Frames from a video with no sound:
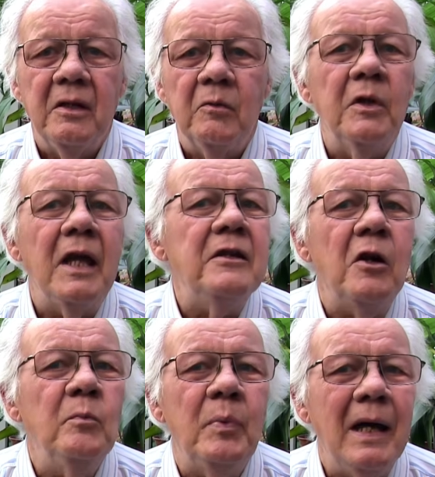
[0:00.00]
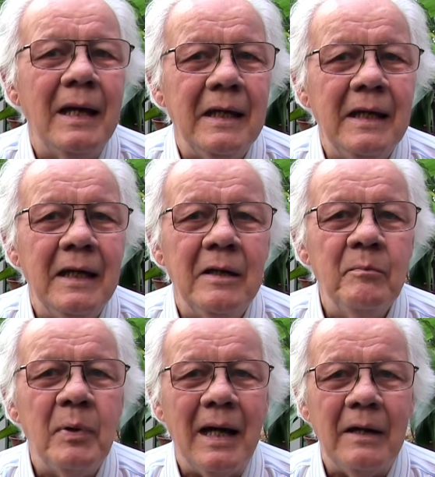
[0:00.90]
Well, they don't pay
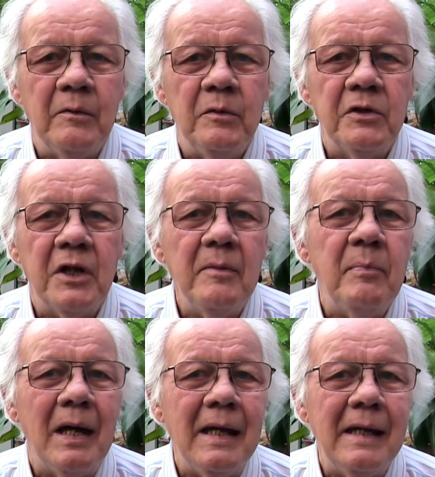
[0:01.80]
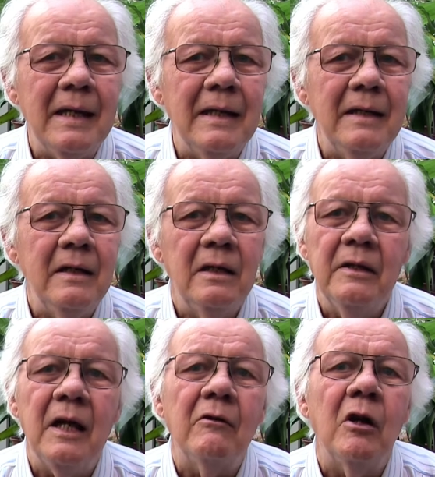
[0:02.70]
in pounds, they pay in
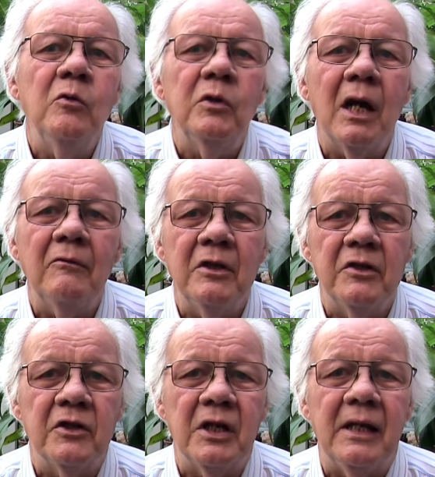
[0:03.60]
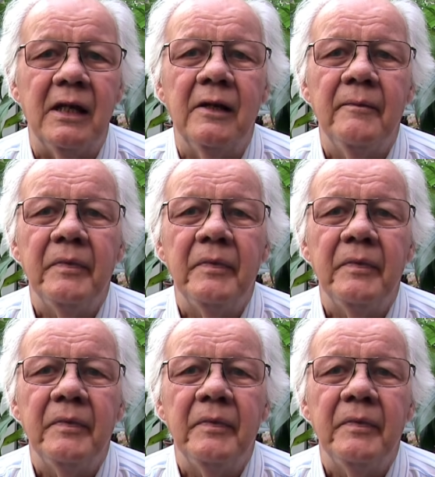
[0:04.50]
their own currency.